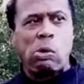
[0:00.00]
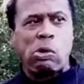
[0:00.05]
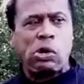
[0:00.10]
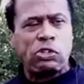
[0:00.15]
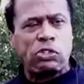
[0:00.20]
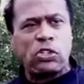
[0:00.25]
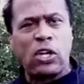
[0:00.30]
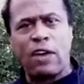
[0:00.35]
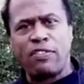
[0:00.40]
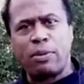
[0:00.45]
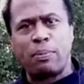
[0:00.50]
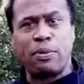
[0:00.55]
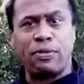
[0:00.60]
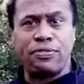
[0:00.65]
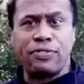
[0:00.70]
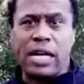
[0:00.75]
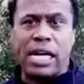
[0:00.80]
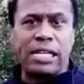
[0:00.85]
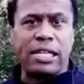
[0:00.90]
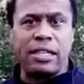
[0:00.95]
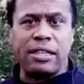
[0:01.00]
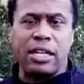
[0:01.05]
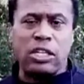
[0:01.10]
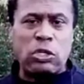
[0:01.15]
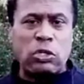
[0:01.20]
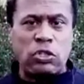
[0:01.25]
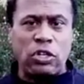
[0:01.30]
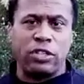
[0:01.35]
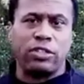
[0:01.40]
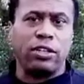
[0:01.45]
Once you have it perfected,
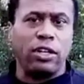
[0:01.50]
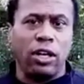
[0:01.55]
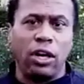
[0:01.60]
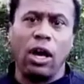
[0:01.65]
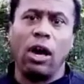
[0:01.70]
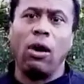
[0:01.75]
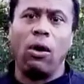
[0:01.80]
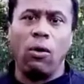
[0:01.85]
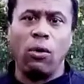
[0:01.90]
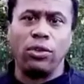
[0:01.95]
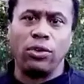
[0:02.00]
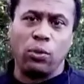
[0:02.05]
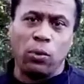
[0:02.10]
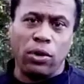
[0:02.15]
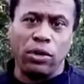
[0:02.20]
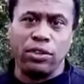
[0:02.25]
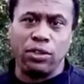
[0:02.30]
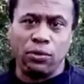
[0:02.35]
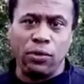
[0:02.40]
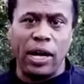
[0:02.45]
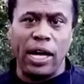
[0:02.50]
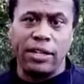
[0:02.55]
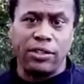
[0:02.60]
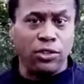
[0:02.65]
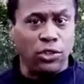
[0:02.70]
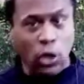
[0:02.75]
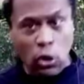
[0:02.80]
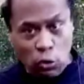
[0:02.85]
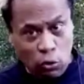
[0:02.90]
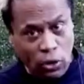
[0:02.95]
then you just can go on the word
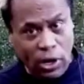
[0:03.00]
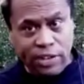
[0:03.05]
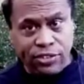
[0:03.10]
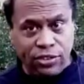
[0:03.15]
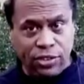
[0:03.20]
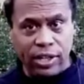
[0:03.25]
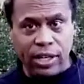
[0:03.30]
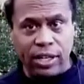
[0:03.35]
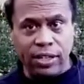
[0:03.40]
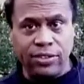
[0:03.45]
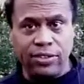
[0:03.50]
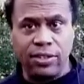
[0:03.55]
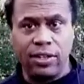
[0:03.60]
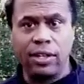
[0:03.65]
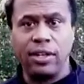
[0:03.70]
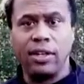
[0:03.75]
threat. So don't rush this.